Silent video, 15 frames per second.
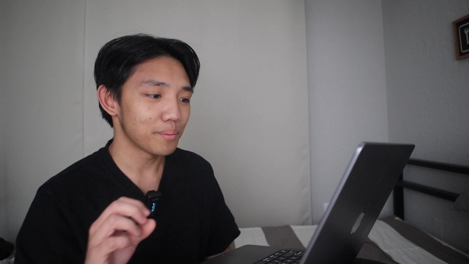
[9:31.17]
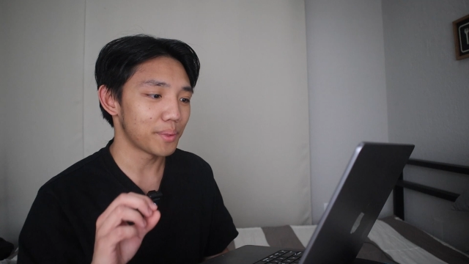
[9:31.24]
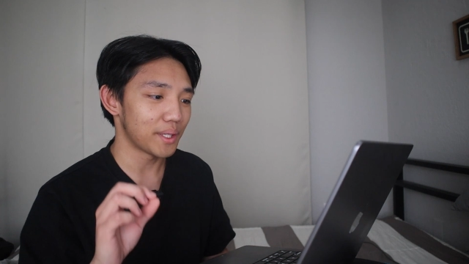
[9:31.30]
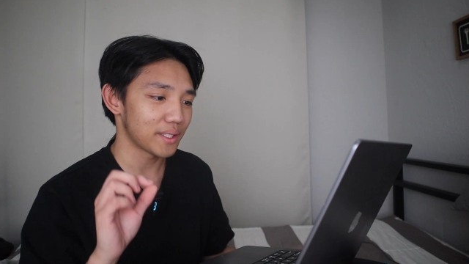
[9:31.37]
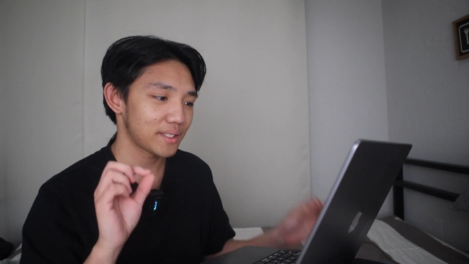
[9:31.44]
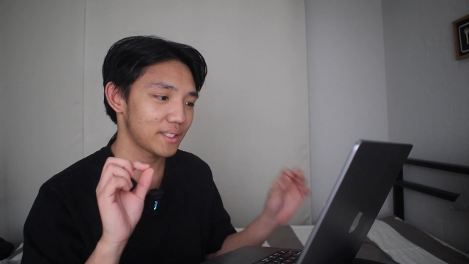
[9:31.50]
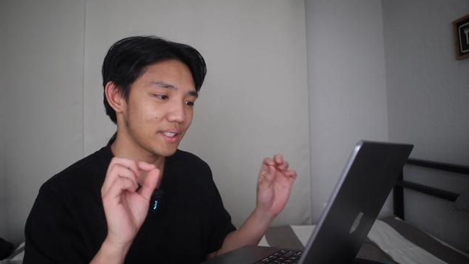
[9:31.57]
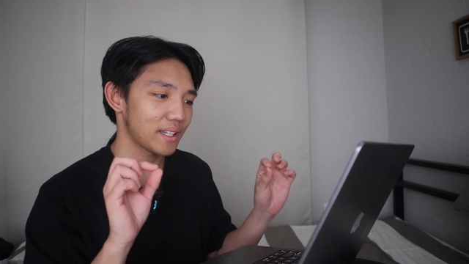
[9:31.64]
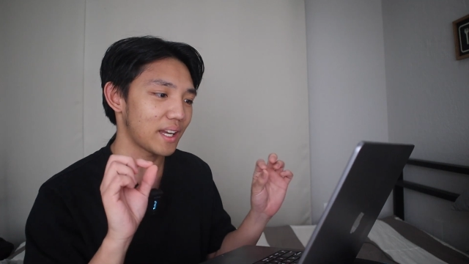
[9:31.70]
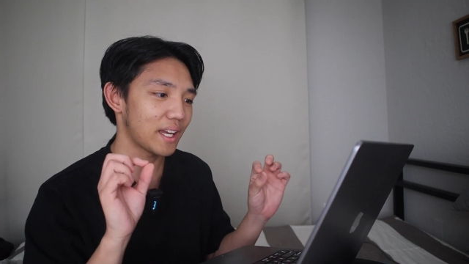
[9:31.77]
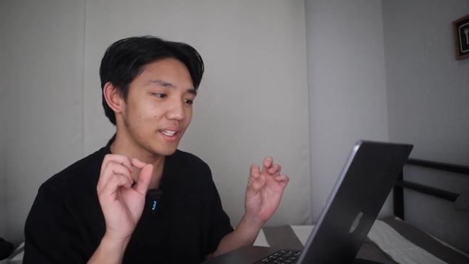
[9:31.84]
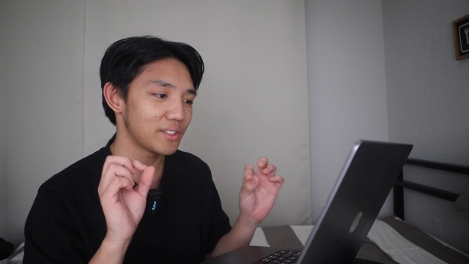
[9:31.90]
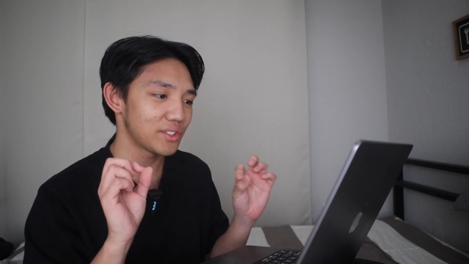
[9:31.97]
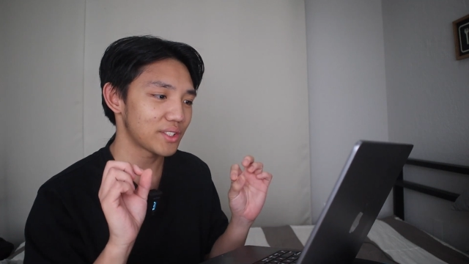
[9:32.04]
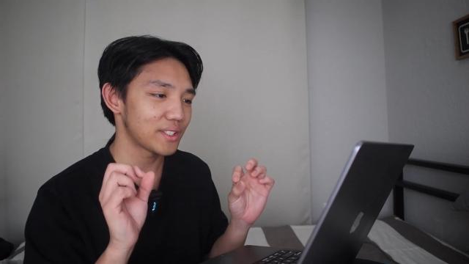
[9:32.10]
but
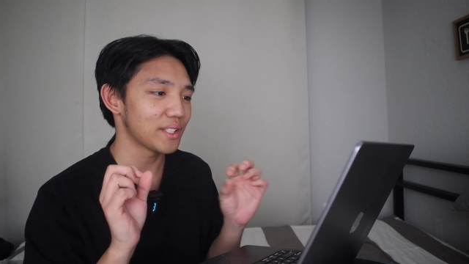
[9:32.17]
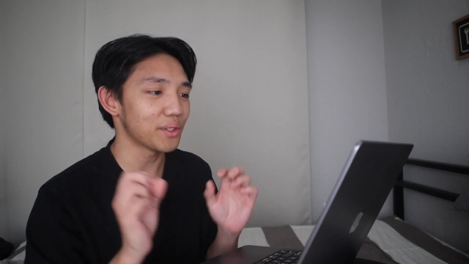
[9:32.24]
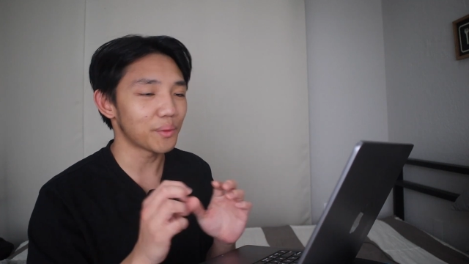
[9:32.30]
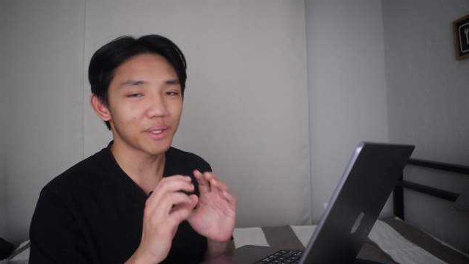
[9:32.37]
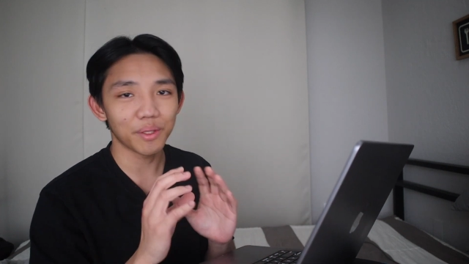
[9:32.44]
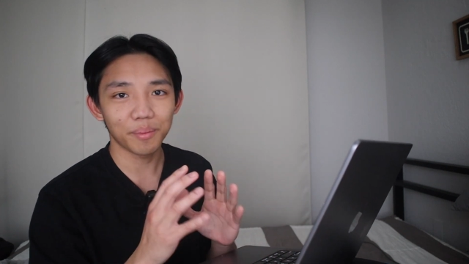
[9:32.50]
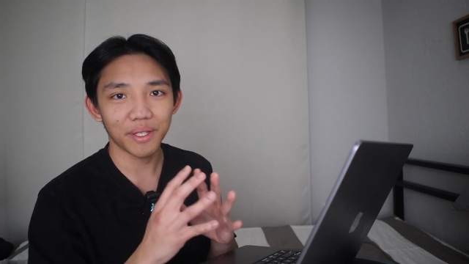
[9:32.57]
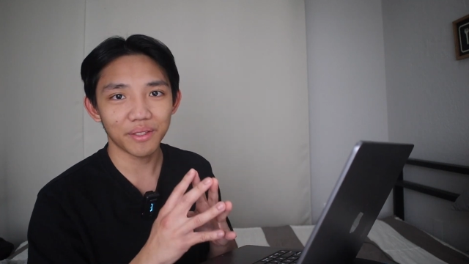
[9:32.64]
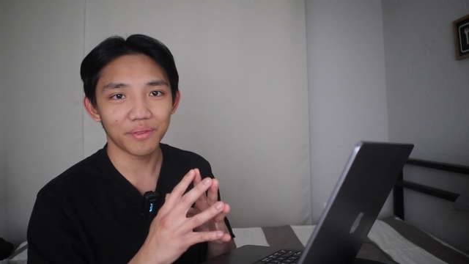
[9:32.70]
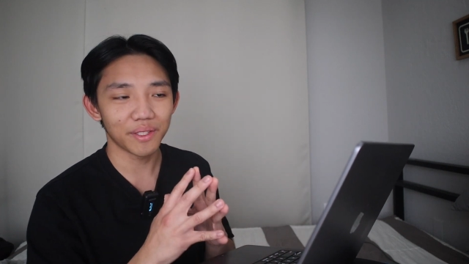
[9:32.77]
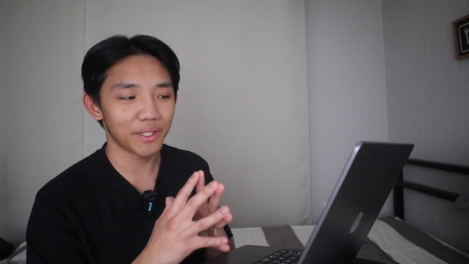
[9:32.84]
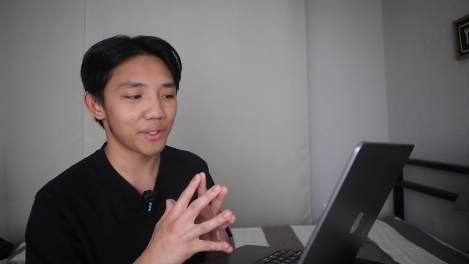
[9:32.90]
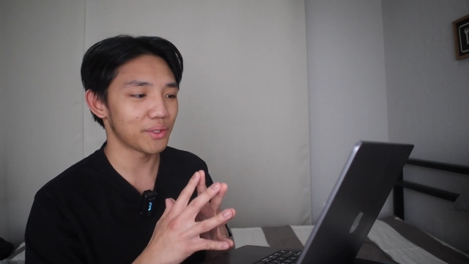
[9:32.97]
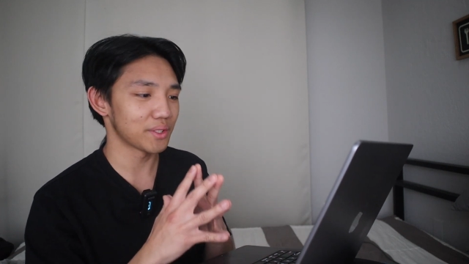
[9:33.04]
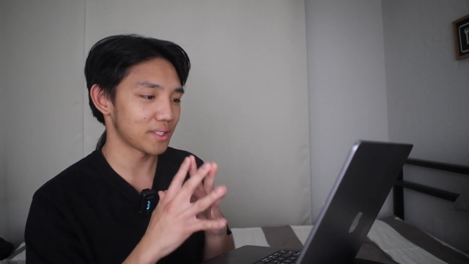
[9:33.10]
I still want to make
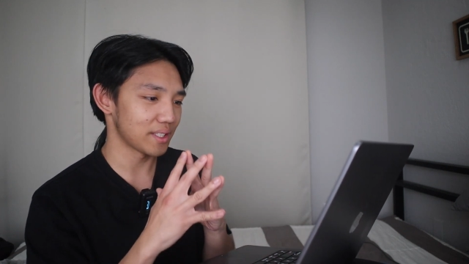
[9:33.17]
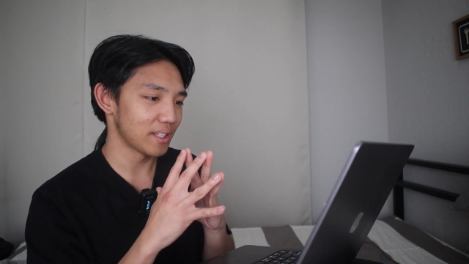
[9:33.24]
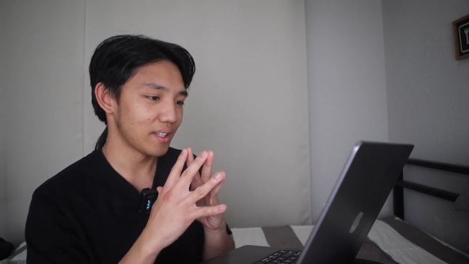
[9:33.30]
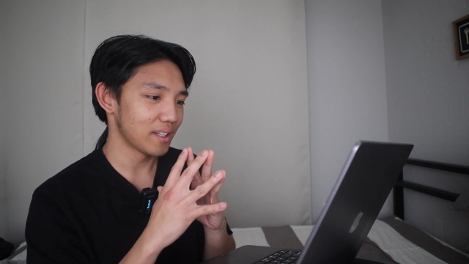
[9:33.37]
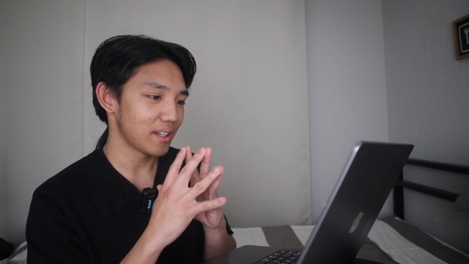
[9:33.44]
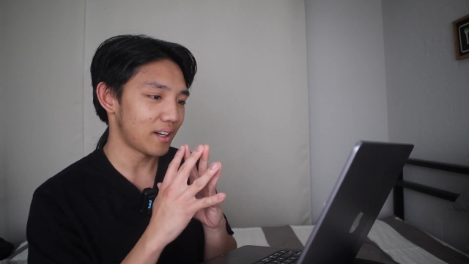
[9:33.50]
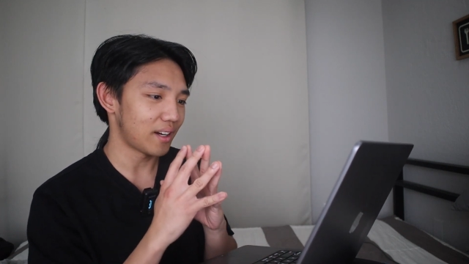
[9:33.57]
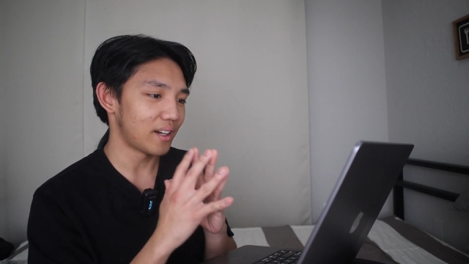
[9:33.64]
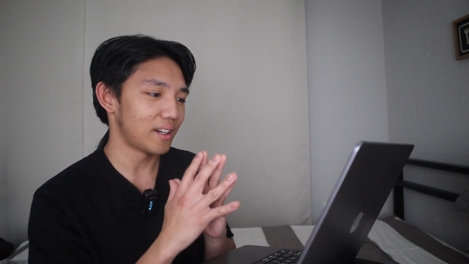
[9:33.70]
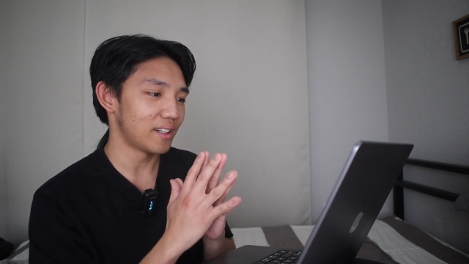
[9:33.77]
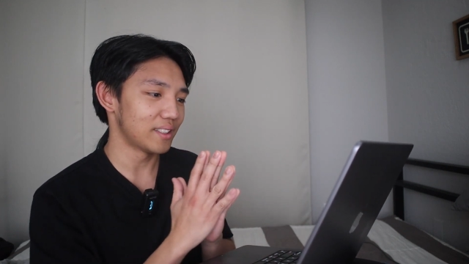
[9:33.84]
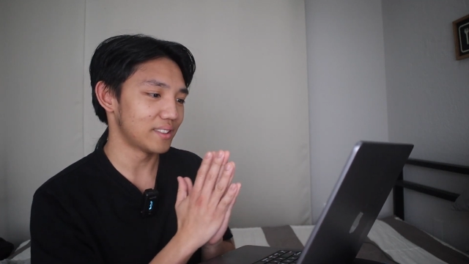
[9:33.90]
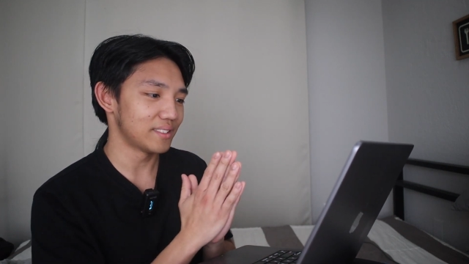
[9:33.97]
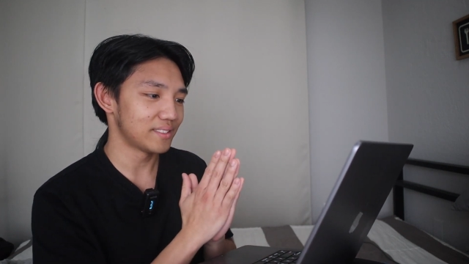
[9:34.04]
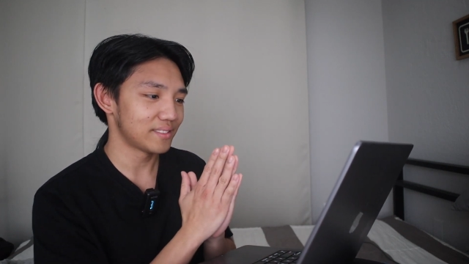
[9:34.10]
videos
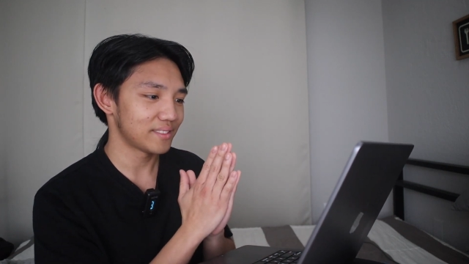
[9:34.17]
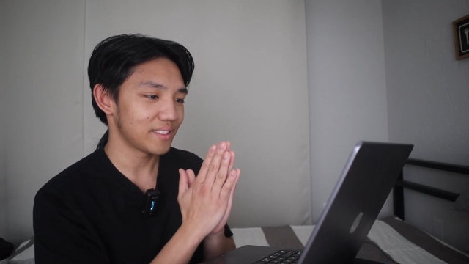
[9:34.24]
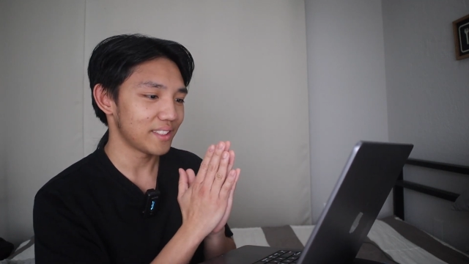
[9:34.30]
on,